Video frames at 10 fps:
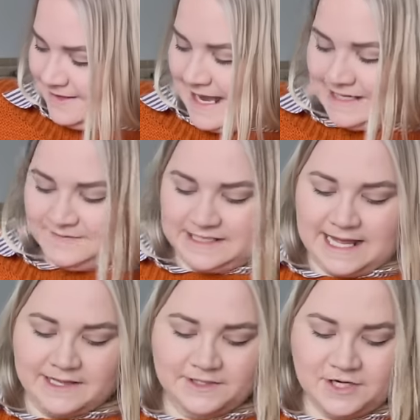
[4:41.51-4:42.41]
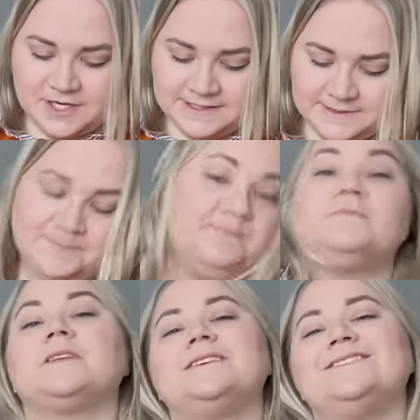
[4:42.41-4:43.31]
advent calendars.
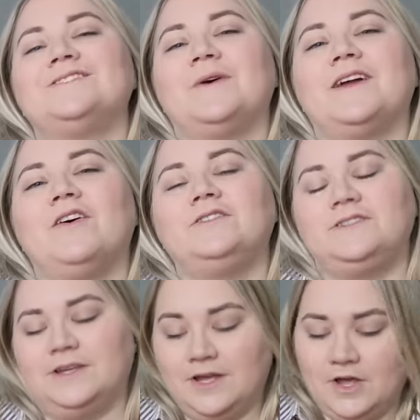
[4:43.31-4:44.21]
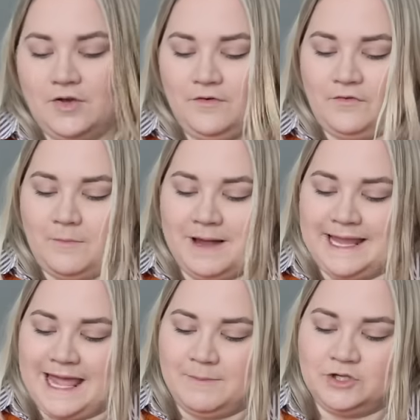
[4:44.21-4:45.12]
So I got from my
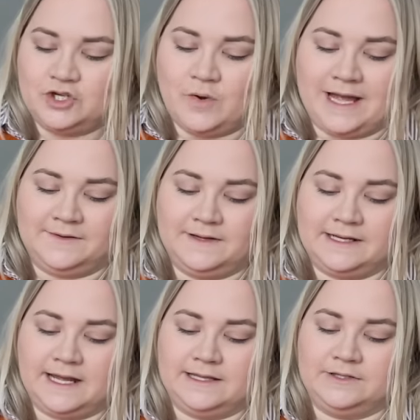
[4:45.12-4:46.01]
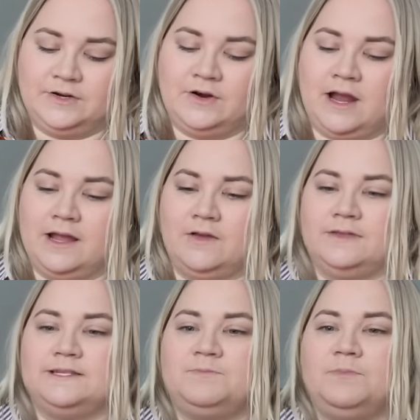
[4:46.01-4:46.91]
Camijo advent calendar, I
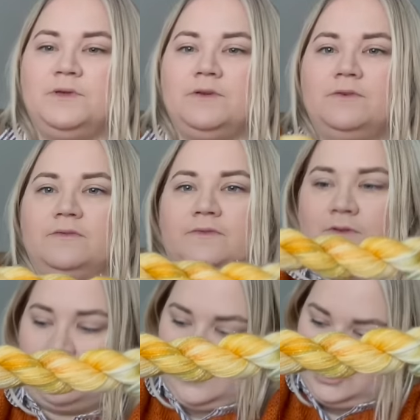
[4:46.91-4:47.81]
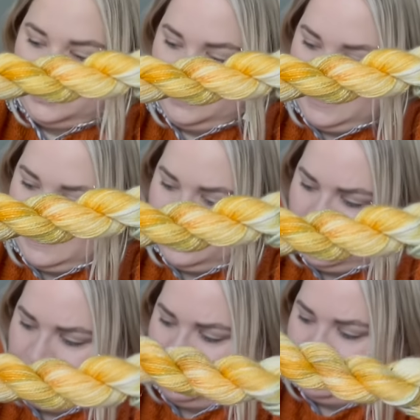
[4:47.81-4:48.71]
got this beautiful orange,
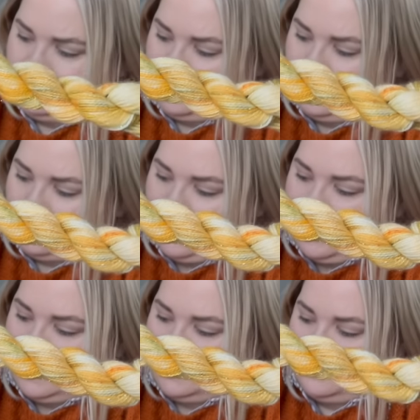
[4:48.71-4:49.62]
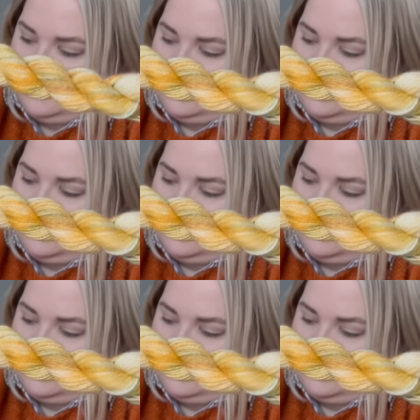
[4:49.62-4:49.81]
yellow, green